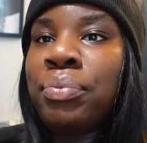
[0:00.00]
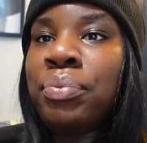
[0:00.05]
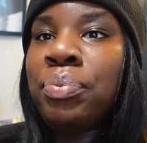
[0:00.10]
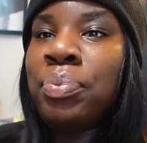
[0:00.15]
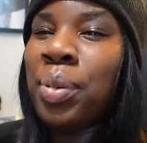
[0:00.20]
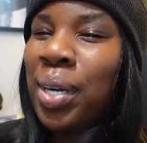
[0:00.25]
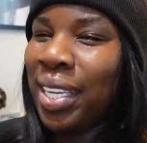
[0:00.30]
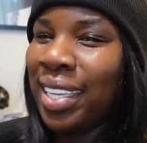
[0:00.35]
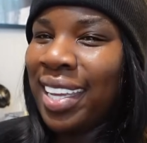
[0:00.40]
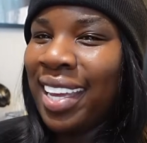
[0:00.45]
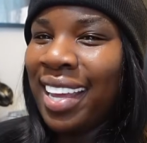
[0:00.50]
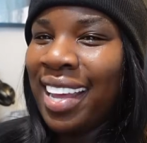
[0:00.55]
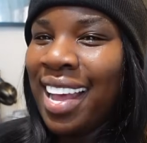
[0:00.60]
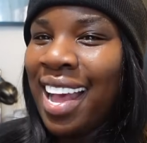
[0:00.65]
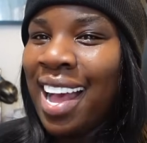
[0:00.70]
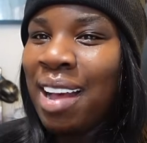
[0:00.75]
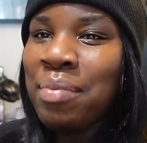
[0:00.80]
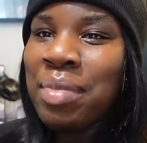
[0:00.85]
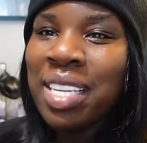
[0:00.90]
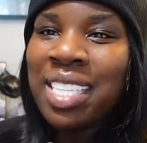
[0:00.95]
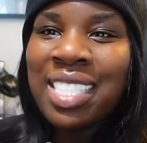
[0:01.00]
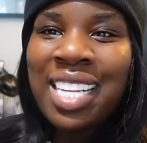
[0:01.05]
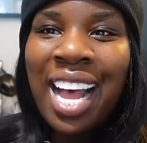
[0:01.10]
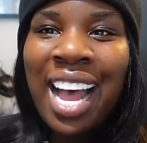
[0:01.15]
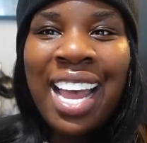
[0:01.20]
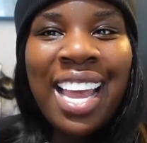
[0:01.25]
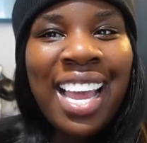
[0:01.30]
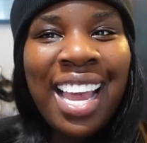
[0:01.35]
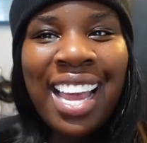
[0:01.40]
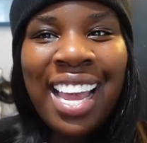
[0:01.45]
But yeah, I'm
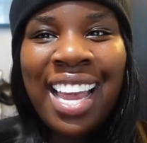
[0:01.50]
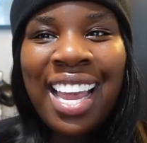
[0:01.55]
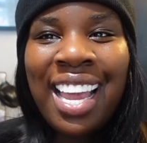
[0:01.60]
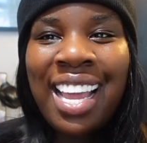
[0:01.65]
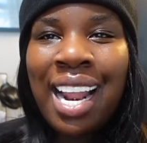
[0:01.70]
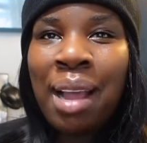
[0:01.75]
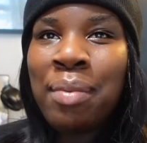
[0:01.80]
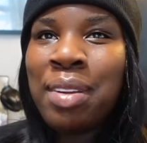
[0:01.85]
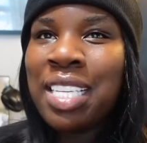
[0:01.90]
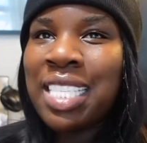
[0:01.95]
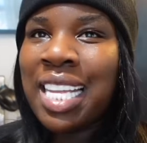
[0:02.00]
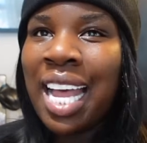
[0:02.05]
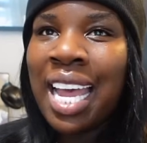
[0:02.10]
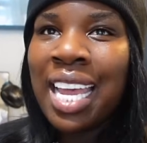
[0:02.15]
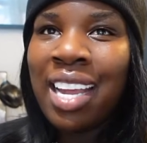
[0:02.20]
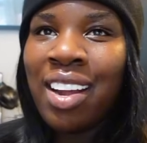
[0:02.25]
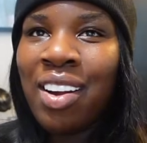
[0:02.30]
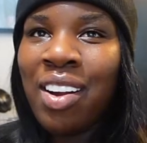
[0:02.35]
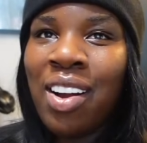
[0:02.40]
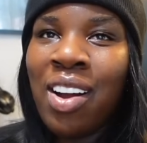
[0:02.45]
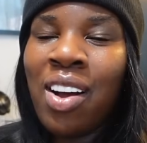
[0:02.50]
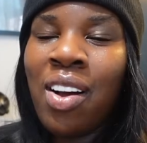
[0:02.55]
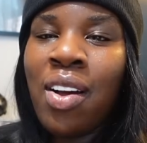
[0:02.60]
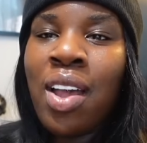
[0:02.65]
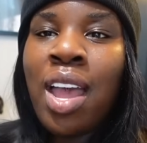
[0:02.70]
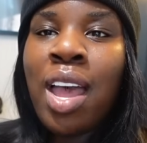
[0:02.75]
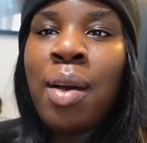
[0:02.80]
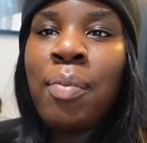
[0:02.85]
excited, girl.